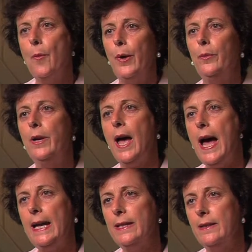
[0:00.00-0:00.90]
but we
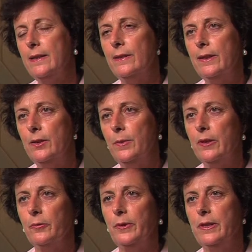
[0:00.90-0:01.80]
added a little bit
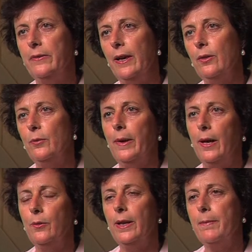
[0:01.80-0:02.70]
of Petit Verdot,
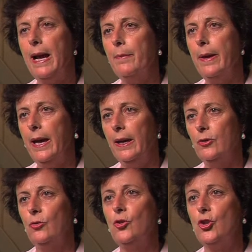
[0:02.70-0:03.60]
Merlot and
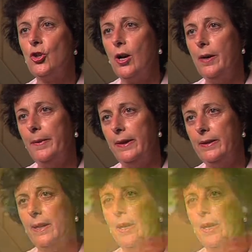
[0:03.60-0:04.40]
Malbec to charm it,